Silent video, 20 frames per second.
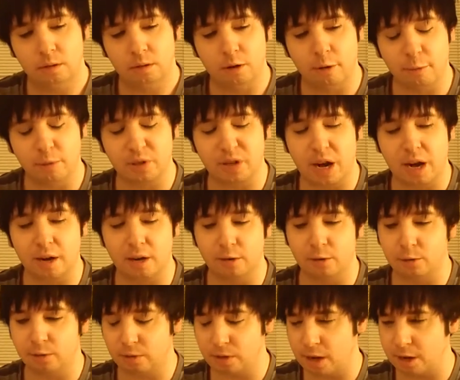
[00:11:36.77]
you almost kind
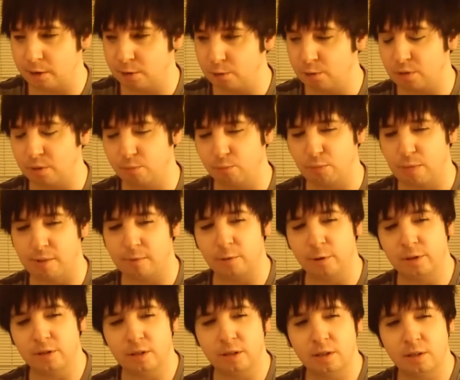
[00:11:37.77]
of got to do some
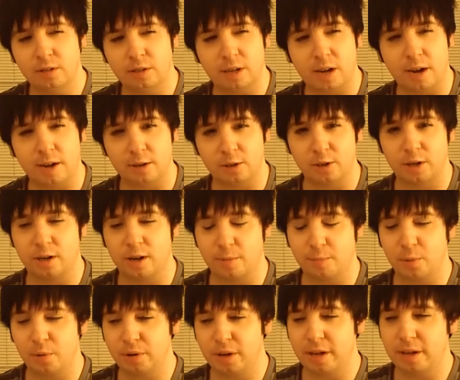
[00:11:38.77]
references, kind of check
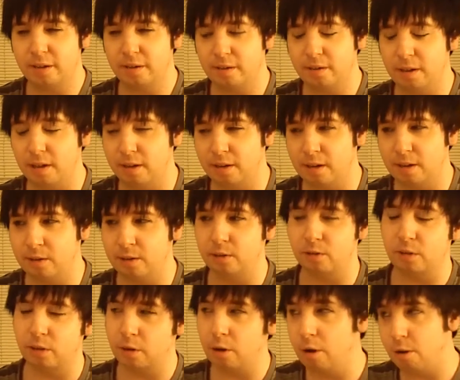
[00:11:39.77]
up on that, and then
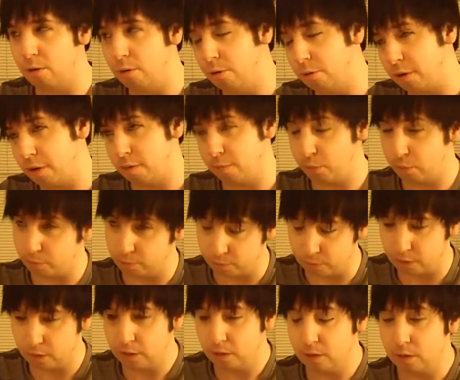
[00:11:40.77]
it's like, oh, okay, boom.
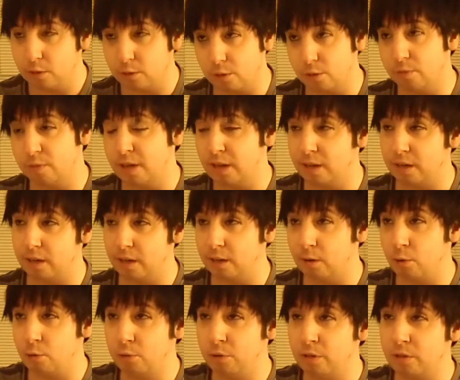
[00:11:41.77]
So then
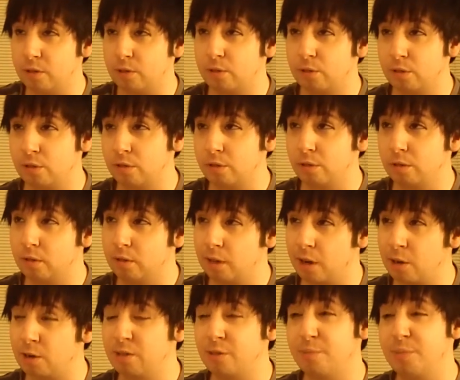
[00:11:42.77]
there ends
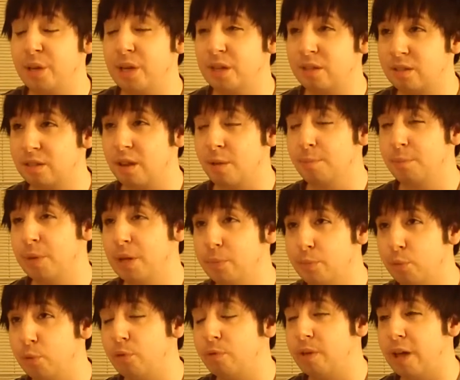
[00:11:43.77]
up being some
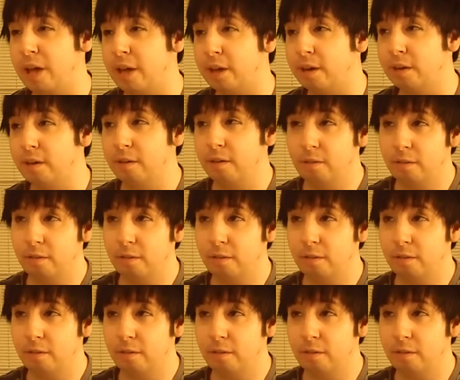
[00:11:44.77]
people that